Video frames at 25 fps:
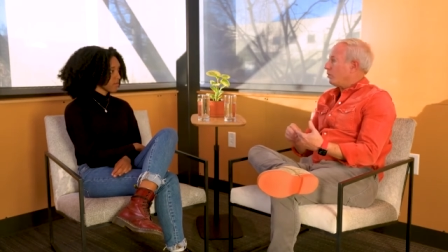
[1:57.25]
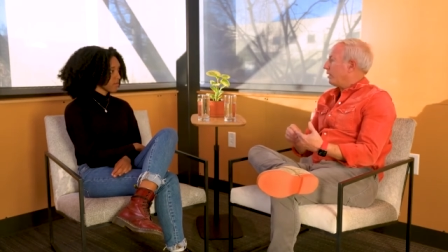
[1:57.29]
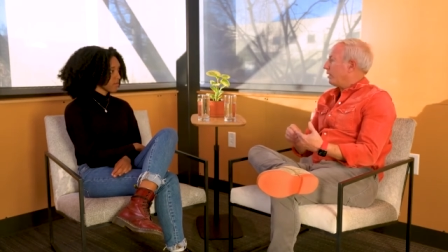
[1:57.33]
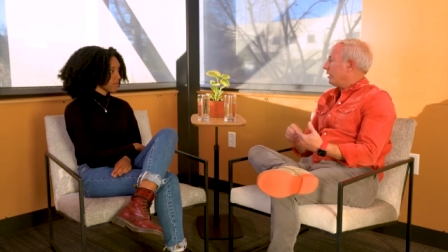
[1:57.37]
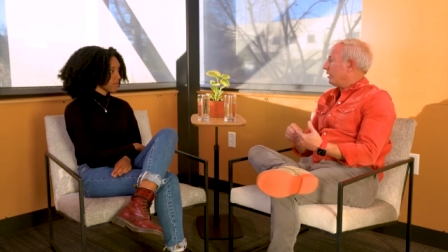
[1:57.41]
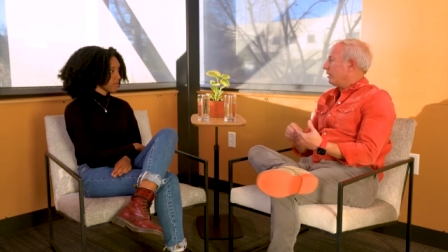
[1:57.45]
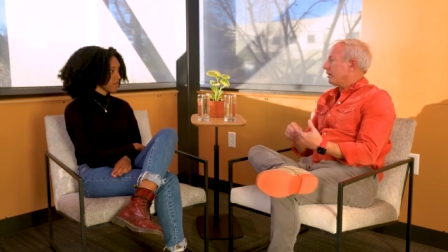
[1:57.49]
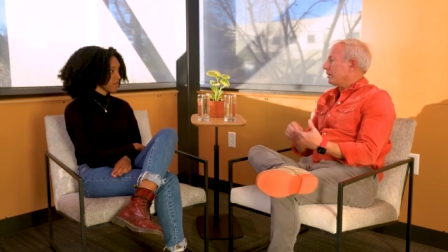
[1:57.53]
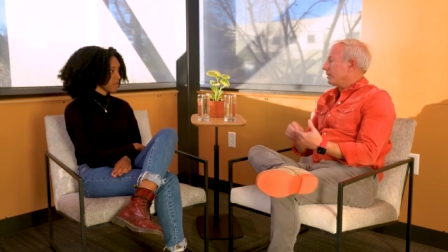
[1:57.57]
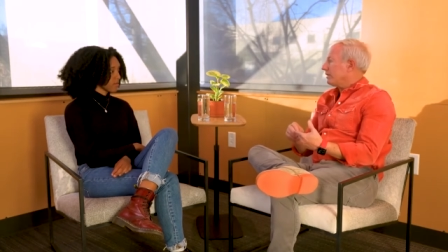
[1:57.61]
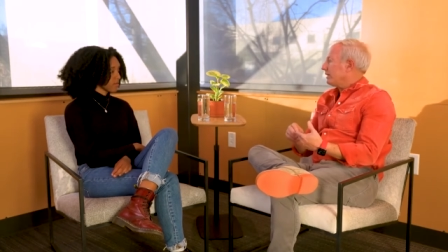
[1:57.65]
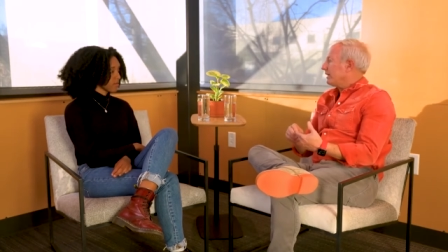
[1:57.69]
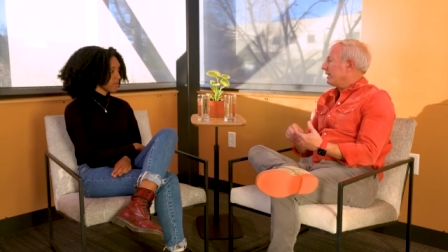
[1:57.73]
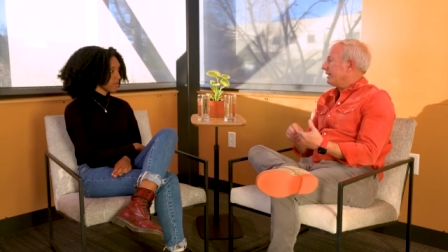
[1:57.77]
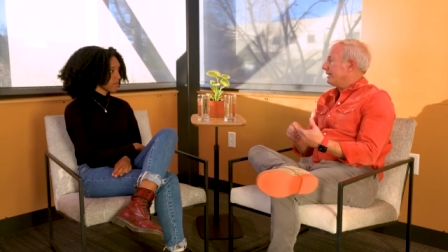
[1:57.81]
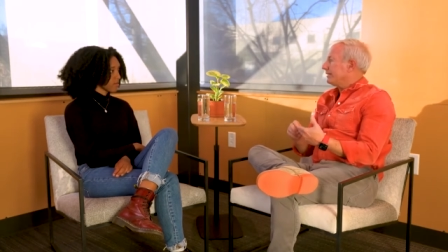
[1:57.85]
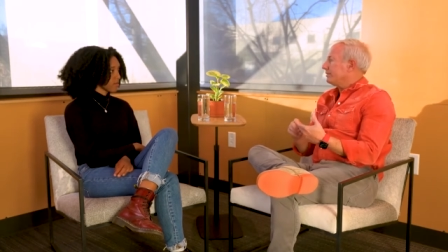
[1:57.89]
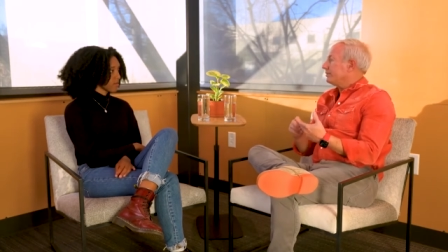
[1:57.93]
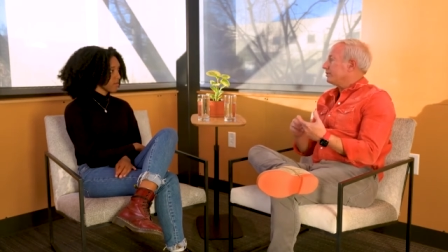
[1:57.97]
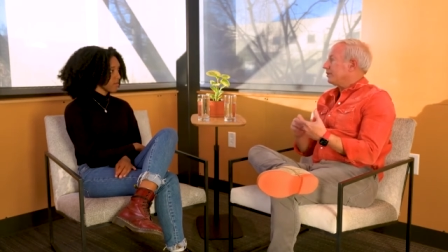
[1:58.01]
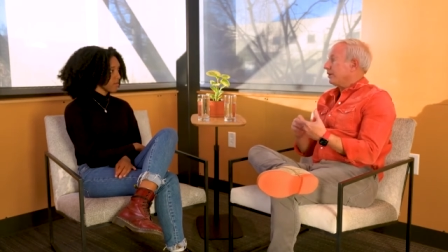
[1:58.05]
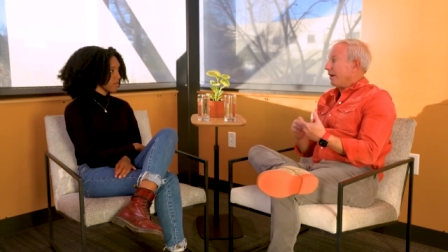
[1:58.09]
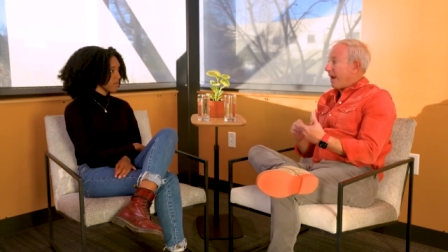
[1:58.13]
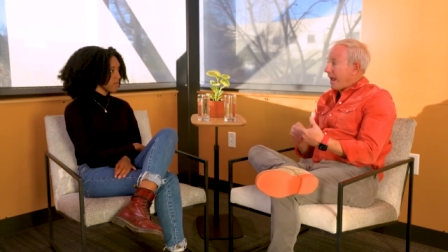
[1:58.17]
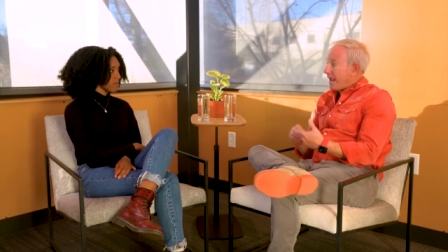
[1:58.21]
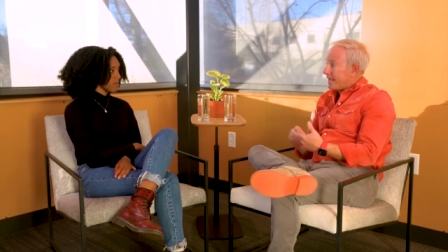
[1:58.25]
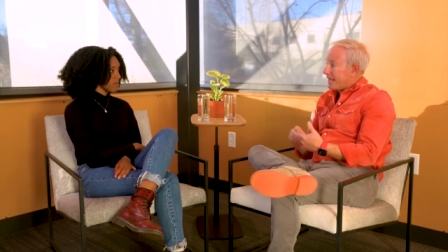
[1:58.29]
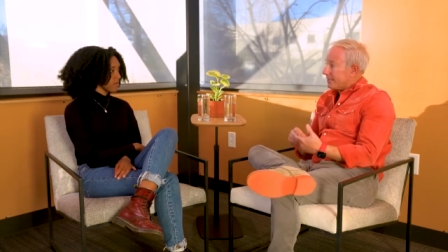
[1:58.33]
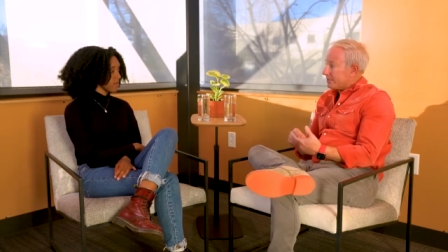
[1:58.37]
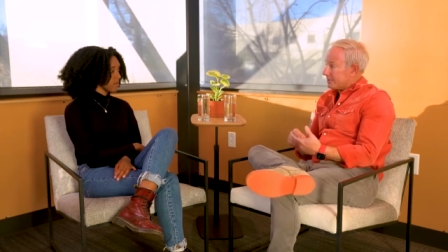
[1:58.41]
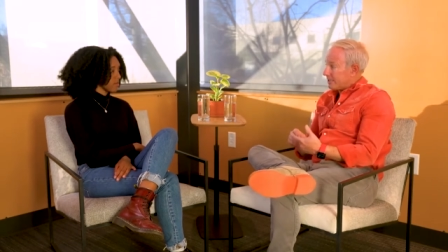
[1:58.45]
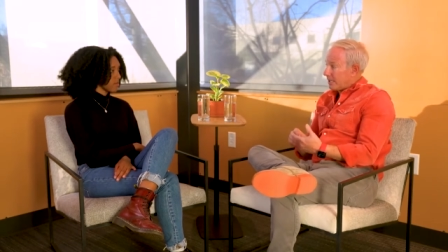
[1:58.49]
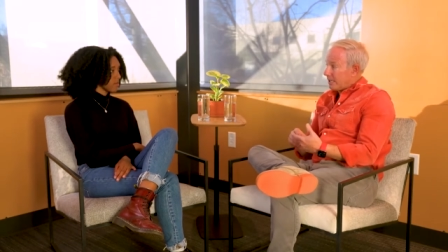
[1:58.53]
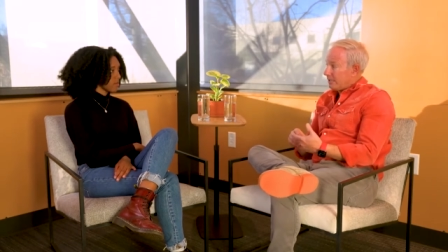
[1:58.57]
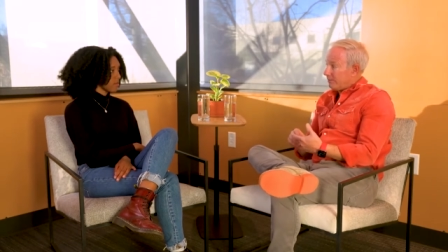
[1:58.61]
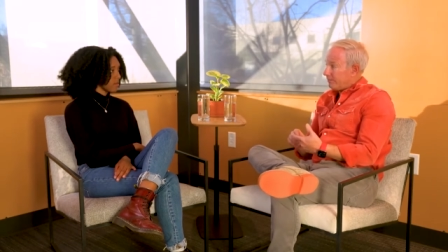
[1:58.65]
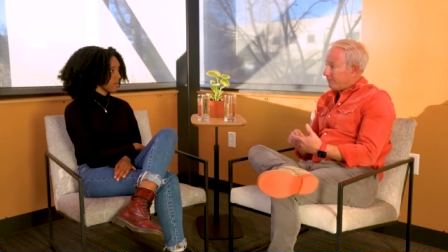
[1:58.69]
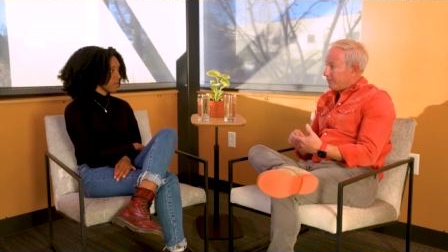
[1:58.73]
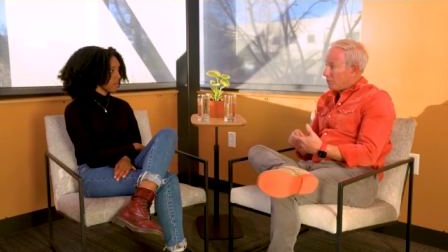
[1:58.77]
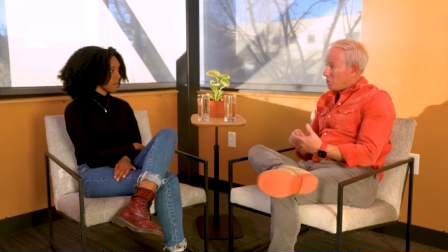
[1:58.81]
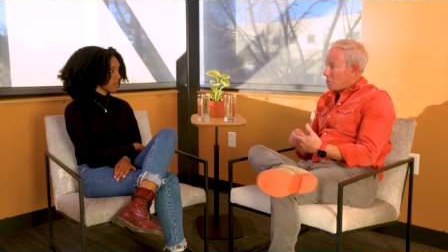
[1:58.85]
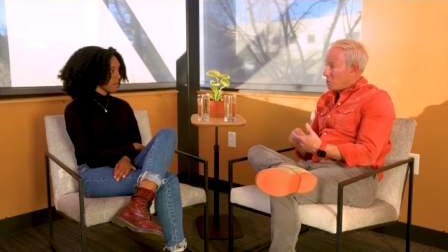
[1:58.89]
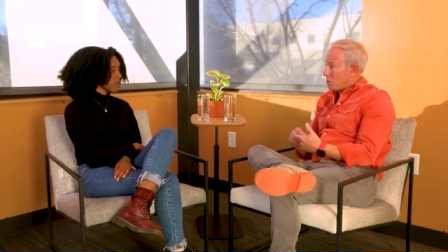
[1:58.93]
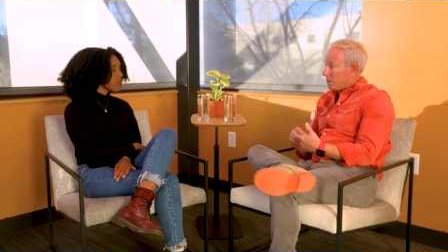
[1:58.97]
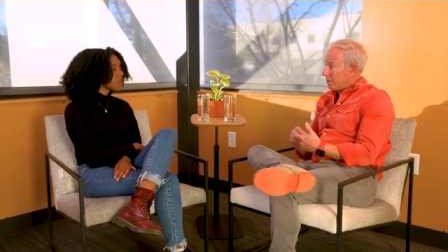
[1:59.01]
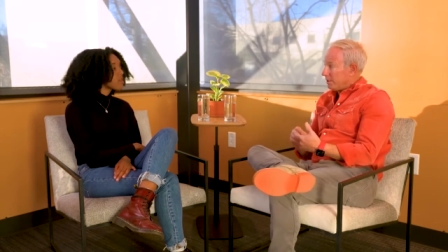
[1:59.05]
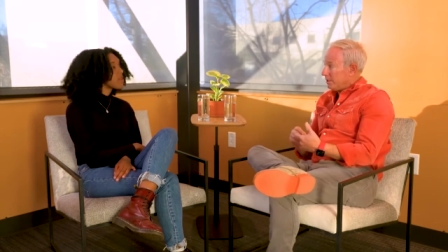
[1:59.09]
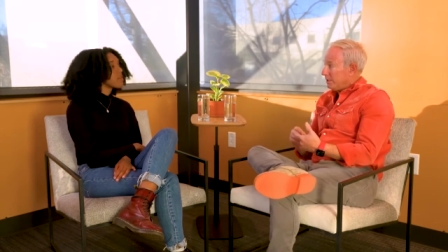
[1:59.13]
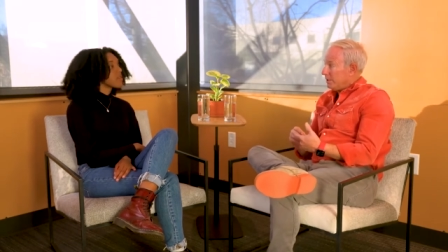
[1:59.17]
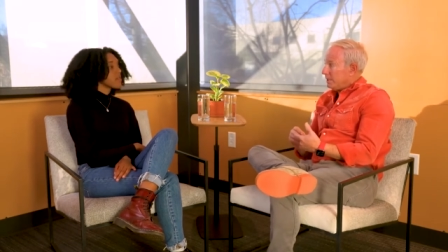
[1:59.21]
what our clients are asking
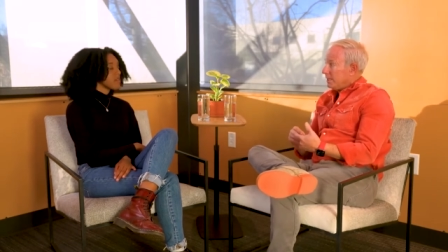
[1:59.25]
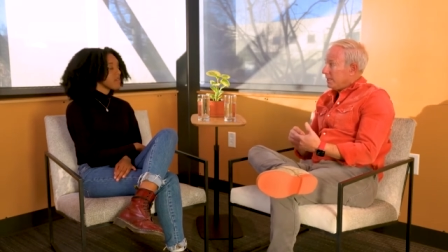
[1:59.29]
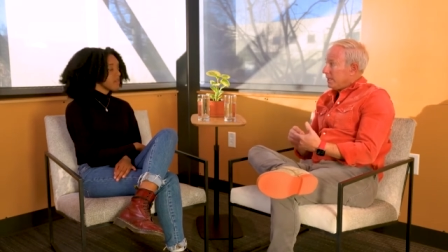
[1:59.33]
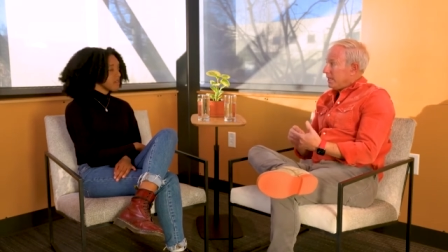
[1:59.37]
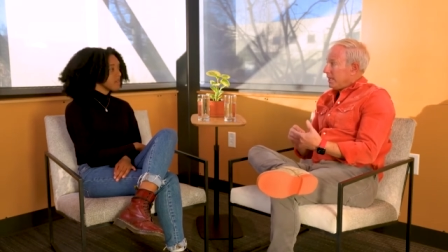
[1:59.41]
for,